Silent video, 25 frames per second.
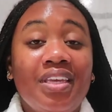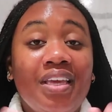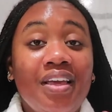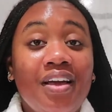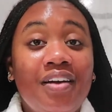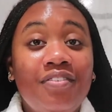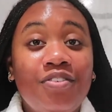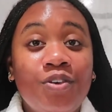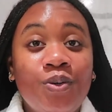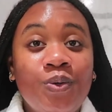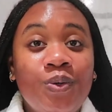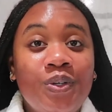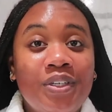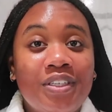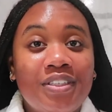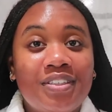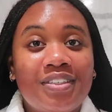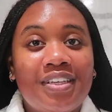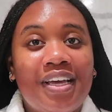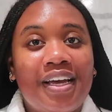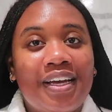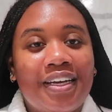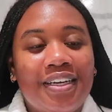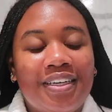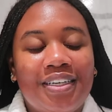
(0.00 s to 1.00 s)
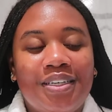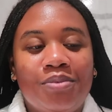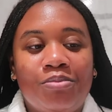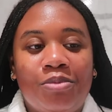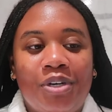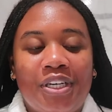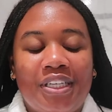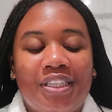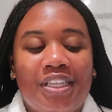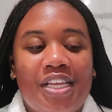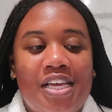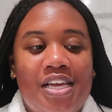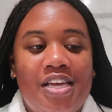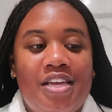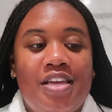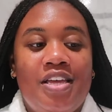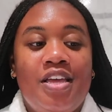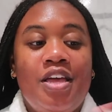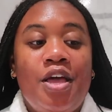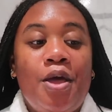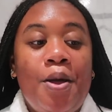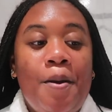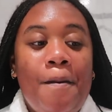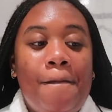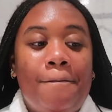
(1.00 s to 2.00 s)
Of course, I couldn't bring that,
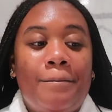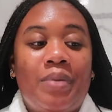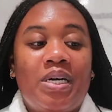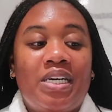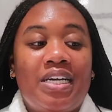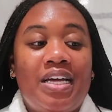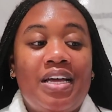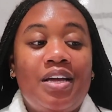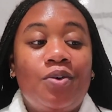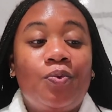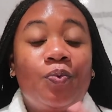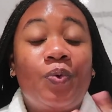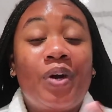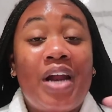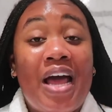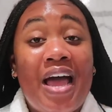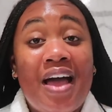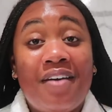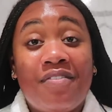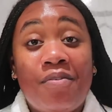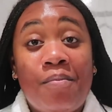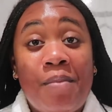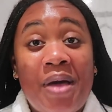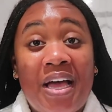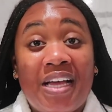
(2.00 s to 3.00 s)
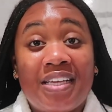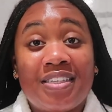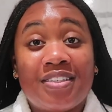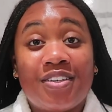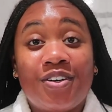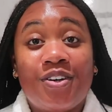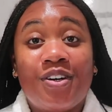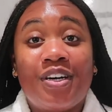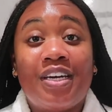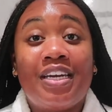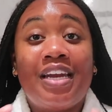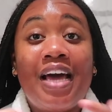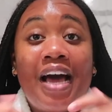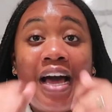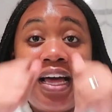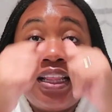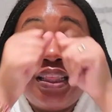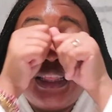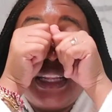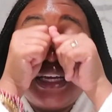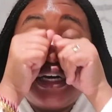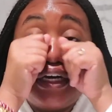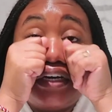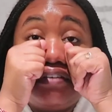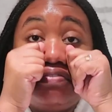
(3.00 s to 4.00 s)
but when I have a mask on, I
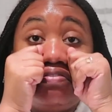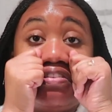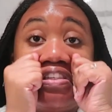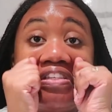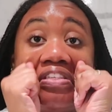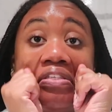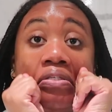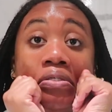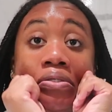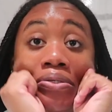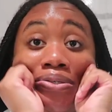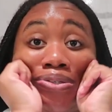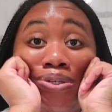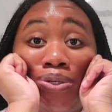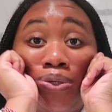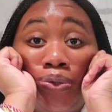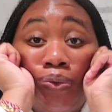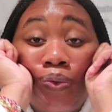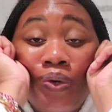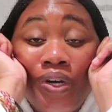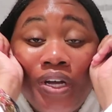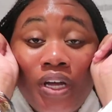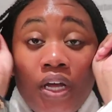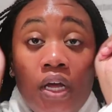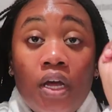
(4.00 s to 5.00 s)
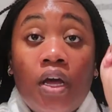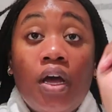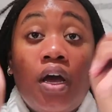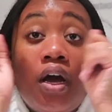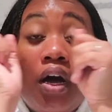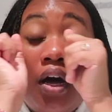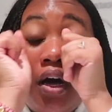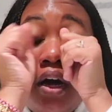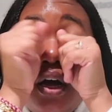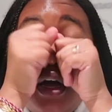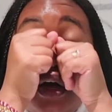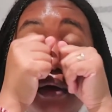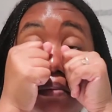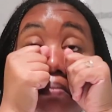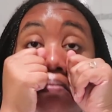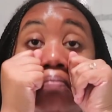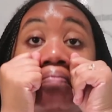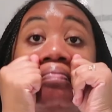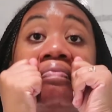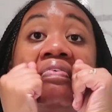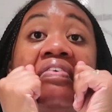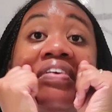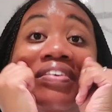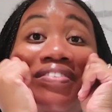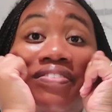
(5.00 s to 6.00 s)
love to
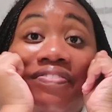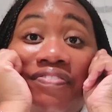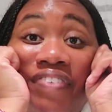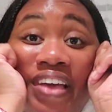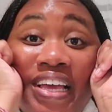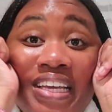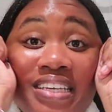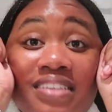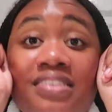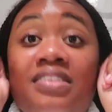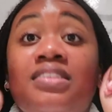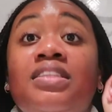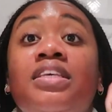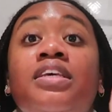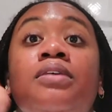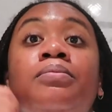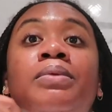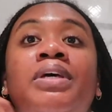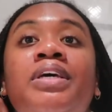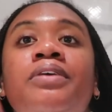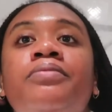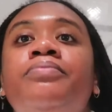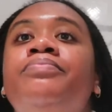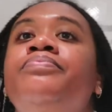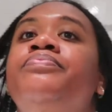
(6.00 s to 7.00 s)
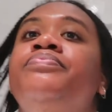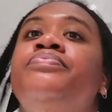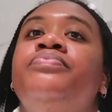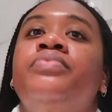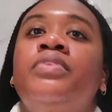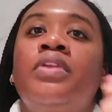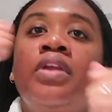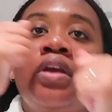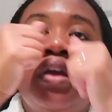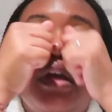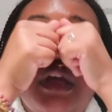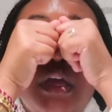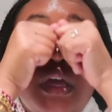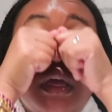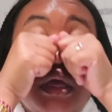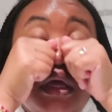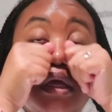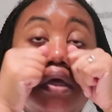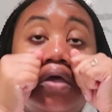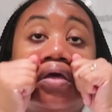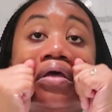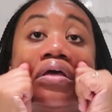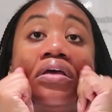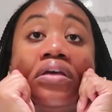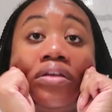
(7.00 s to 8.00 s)
face steam it.
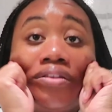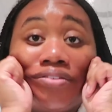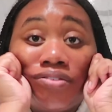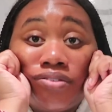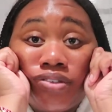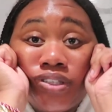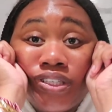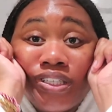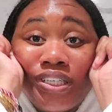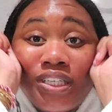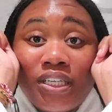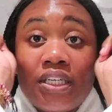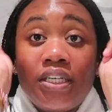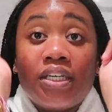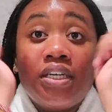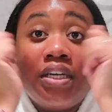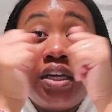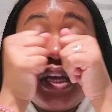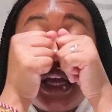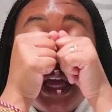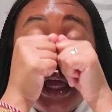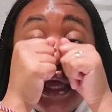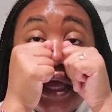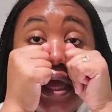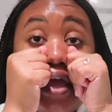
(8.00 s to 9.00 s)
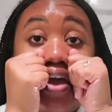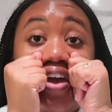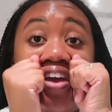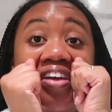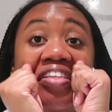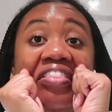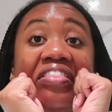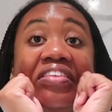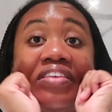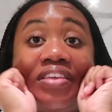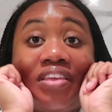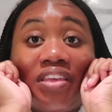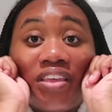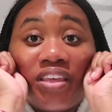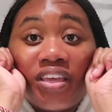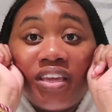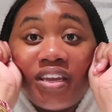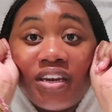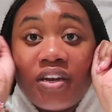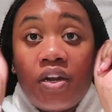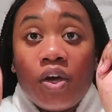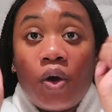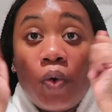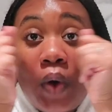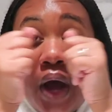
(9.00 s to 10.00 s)
It's really good. And
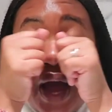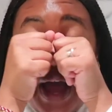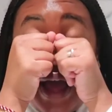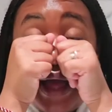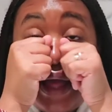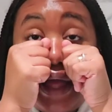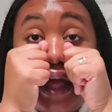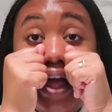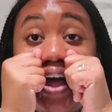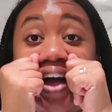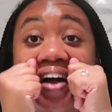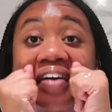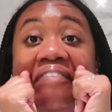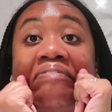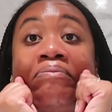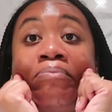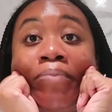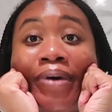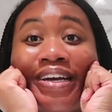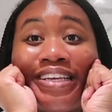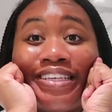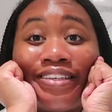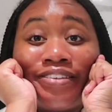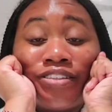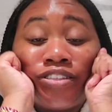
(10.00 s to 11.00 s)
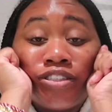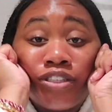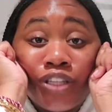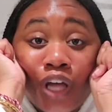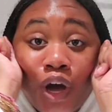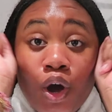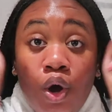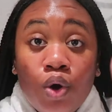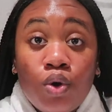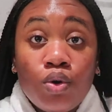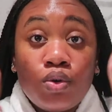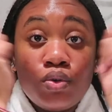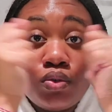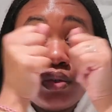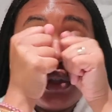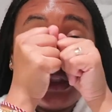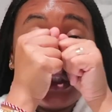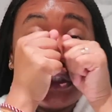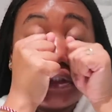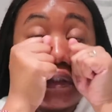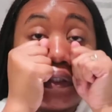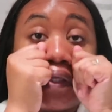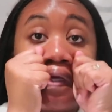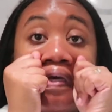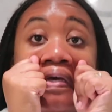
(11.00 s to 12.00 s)
then I have my
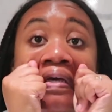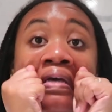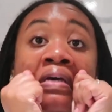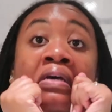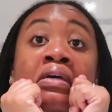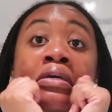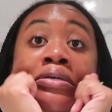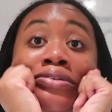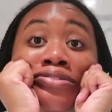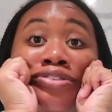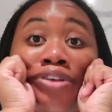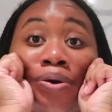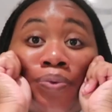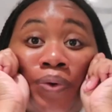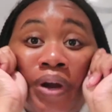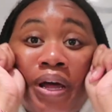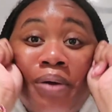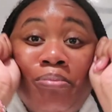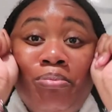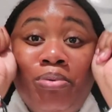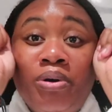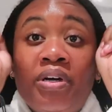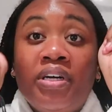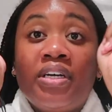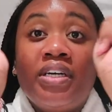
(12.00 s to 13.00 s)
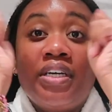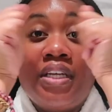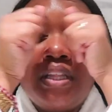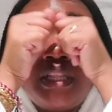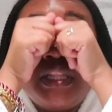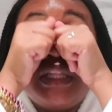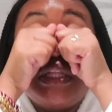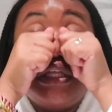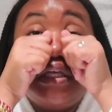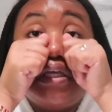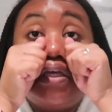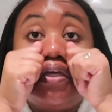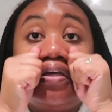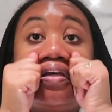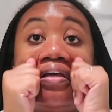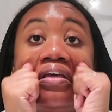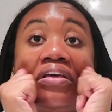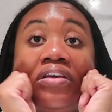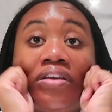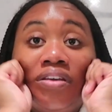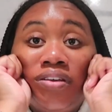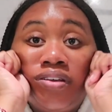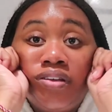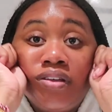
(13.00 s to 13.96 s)
stones. So when I put the